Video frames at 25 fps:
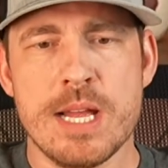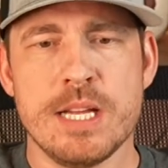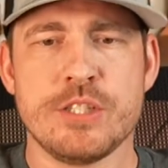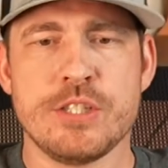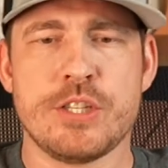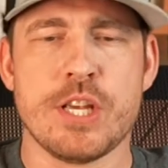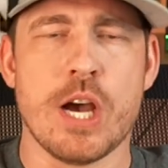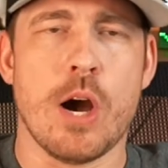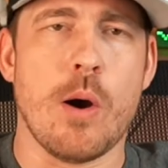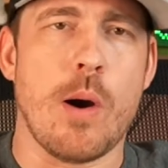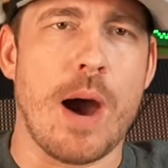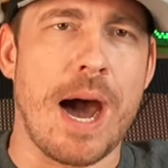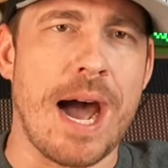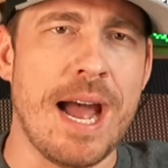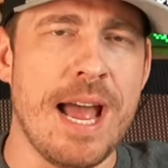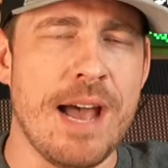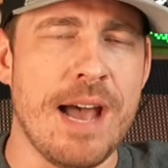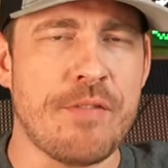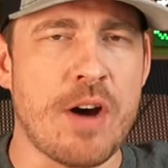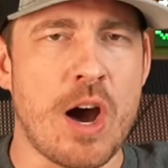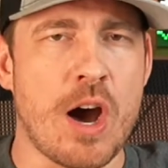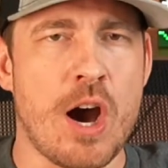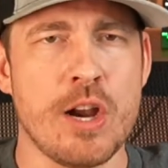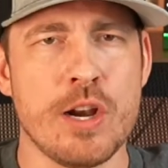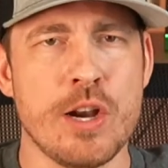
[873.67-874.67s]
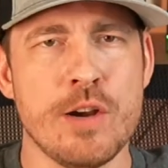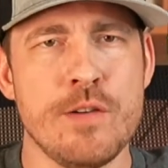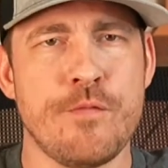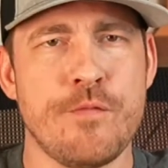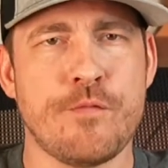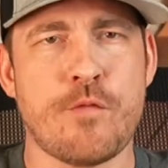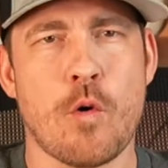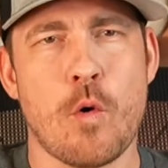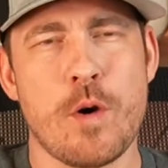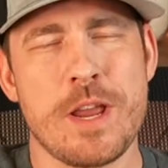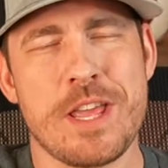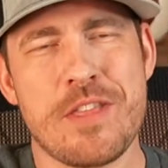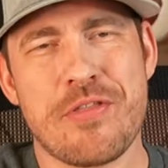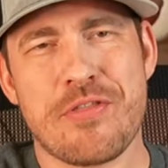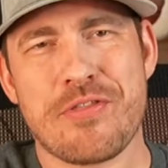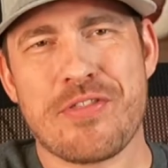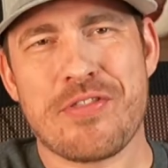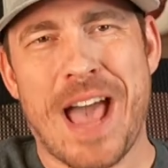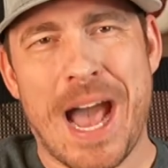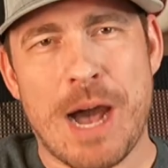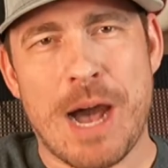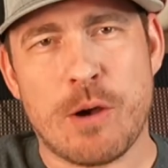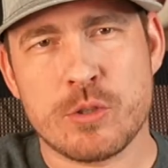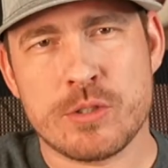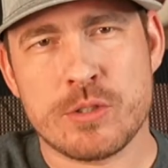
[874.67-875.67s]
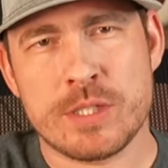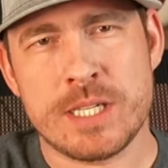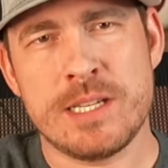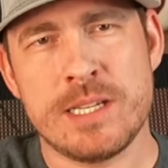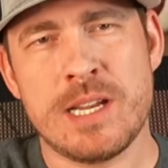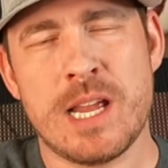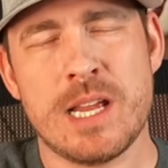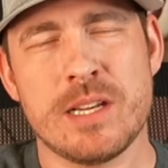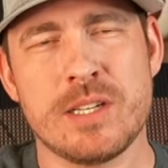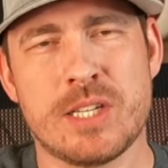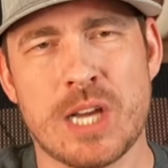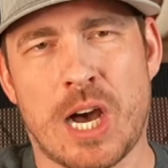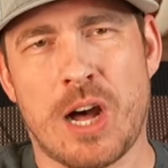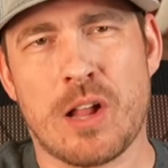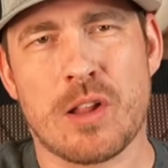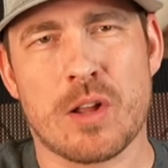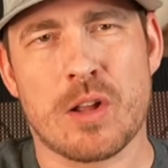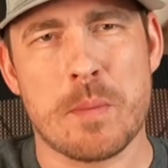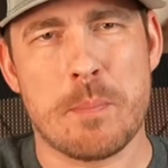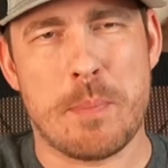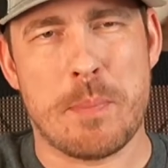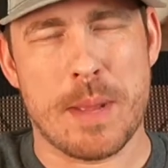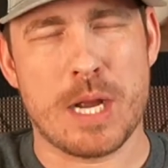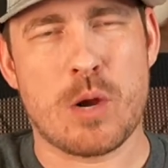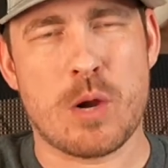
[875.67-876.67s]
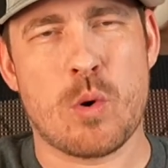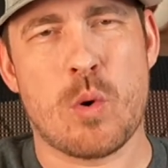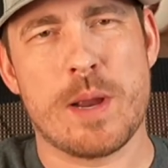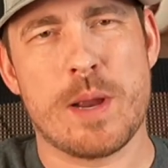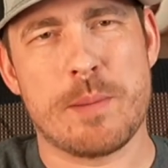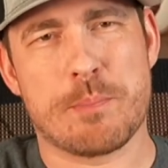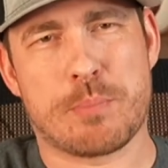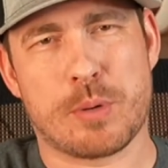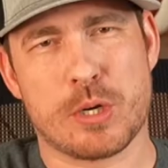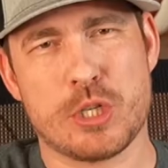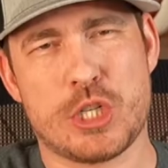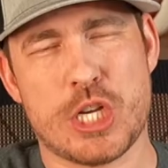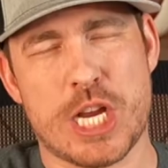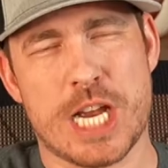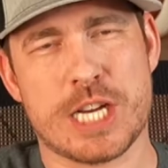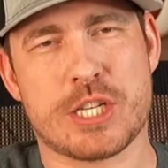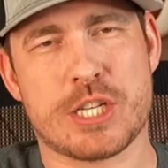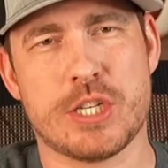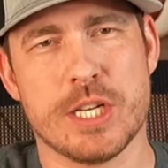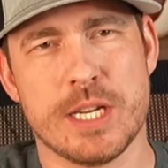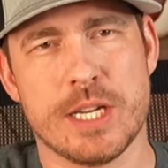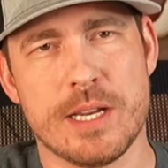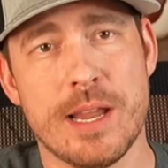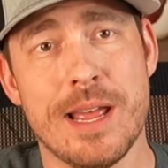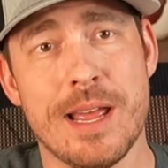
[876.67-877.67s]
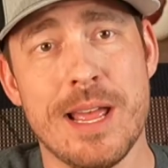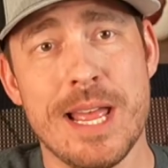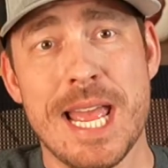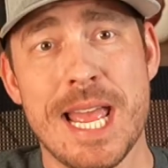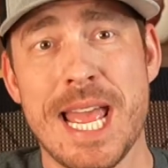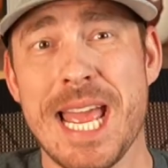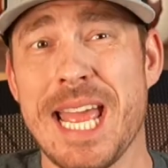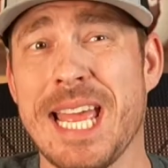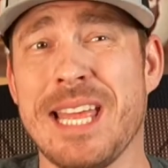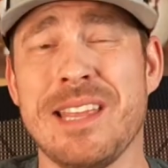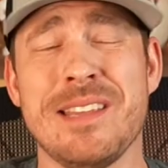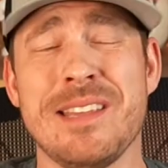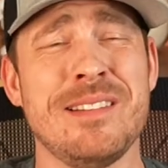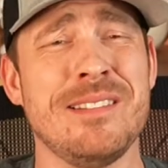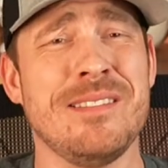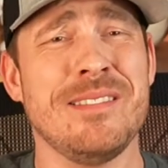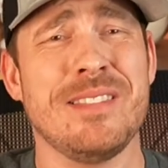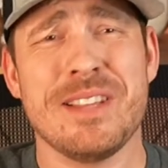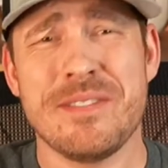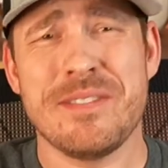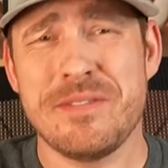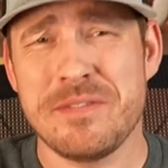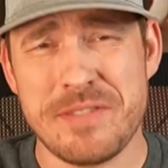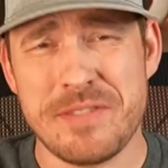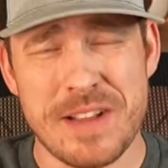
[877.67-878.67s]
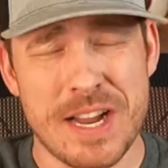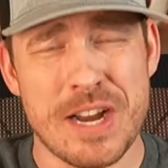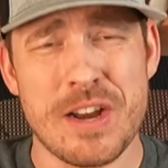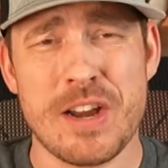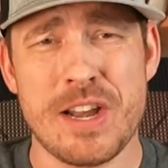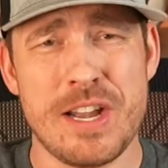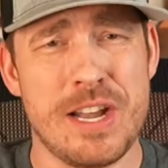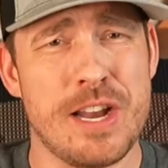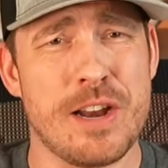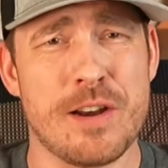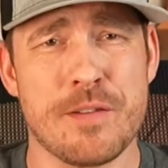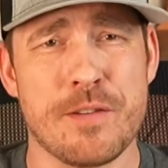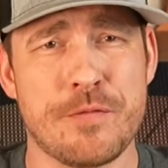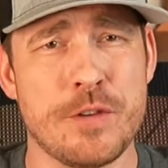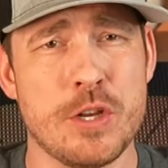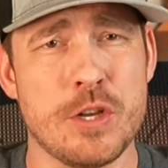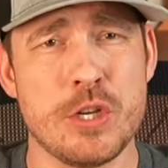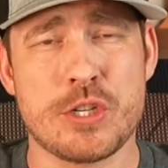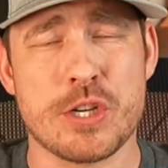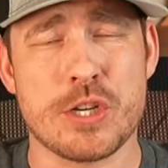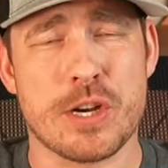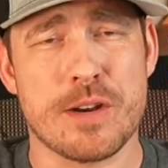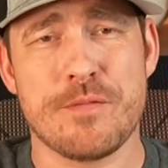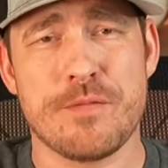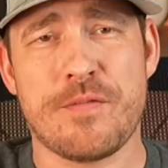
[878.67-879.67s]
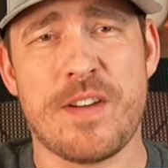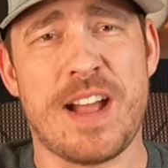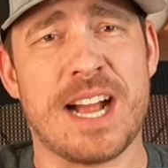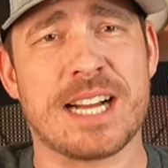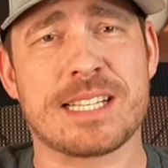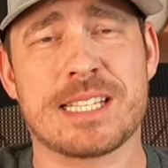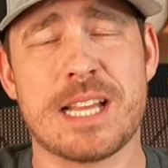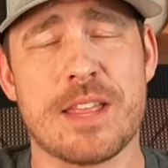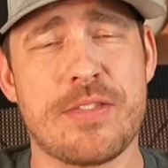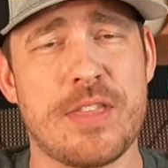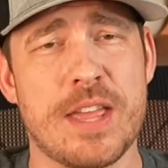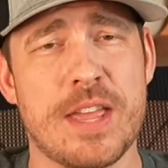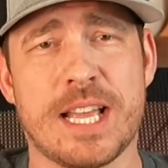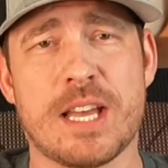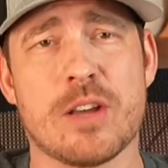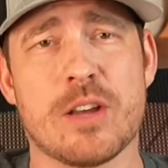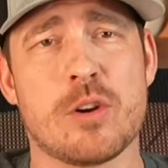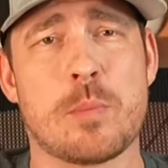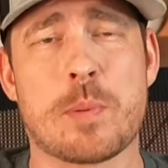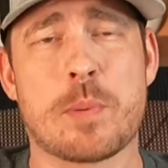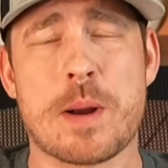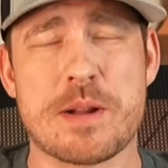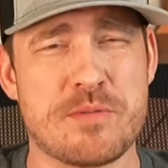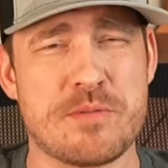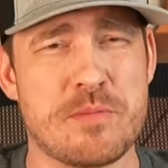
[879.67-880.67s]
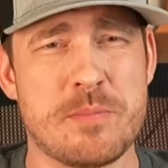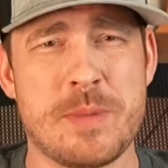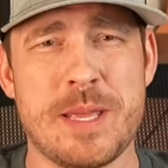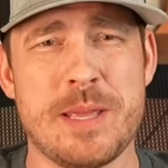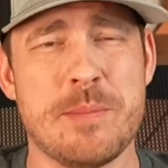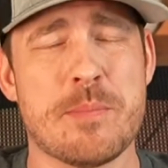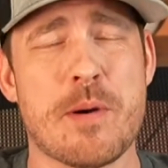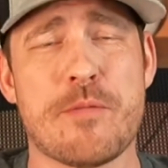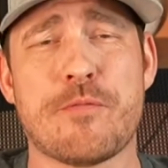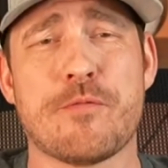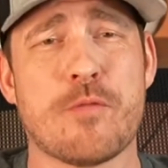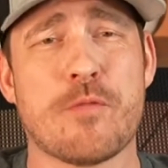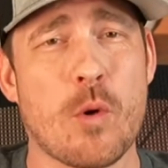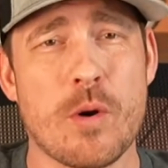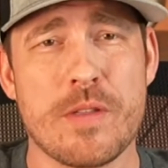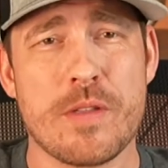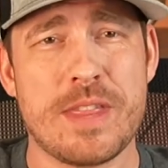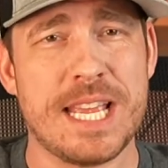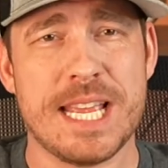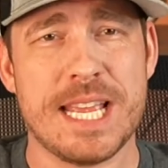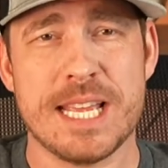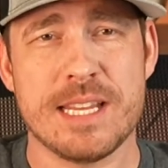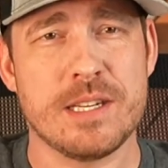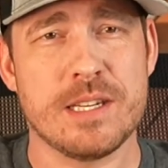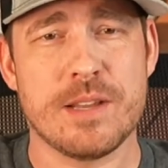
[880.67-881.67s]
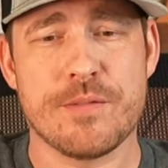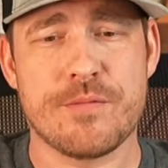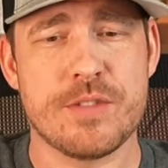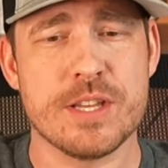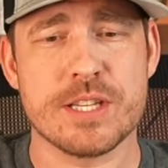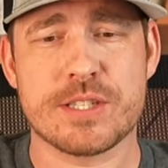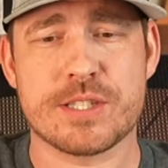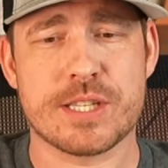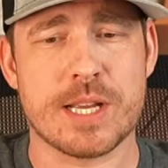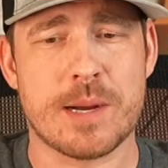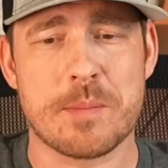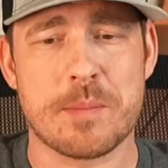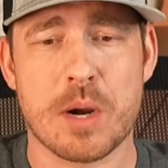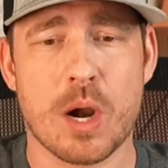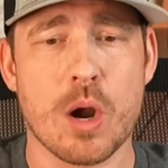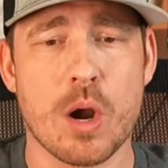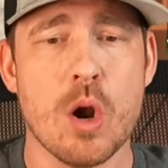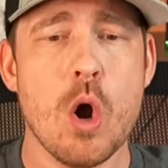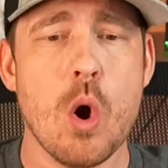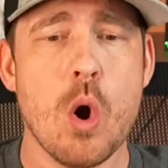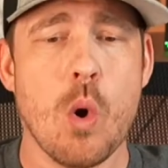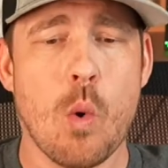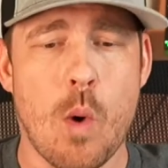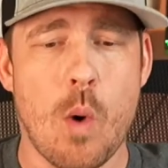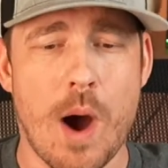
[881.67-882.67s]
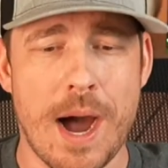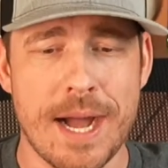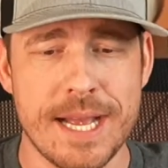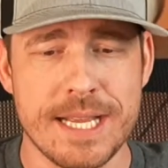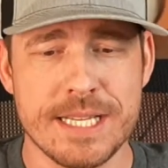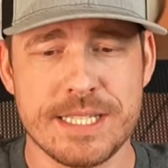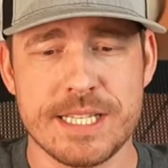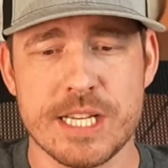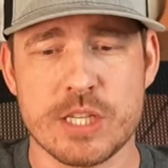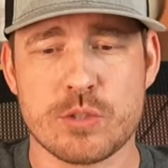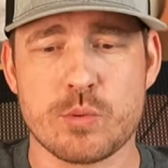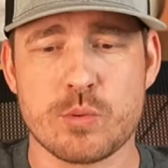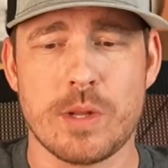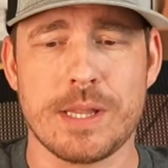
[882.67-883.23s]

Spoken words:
So I have $140,000 Bitcoin projection in the very near future. In fact, I think it'll probably be before the end of this summer. Why is this?